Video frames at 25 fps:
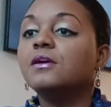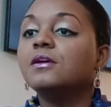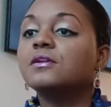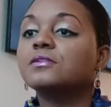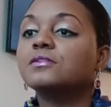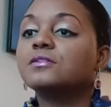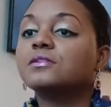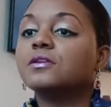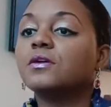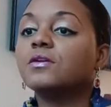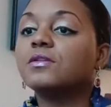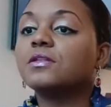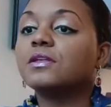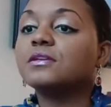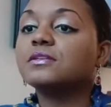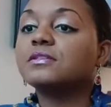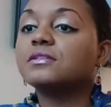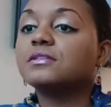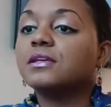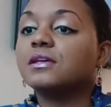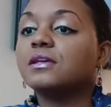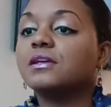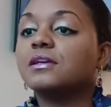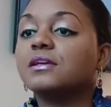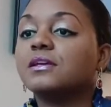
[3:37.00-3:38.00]
So they
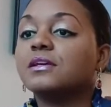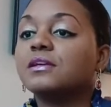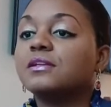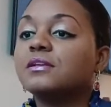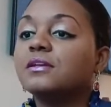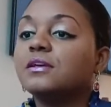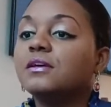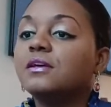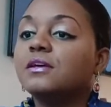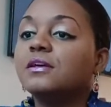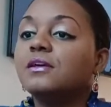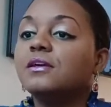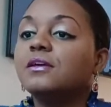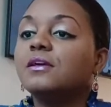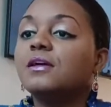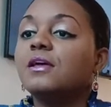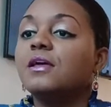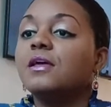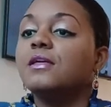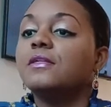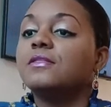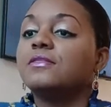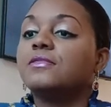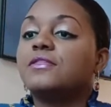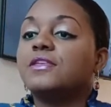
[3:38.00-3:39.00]
said,
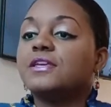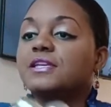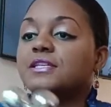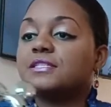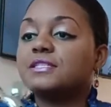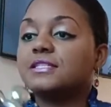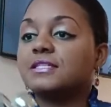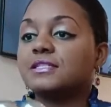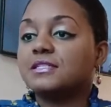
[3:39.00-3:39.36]
this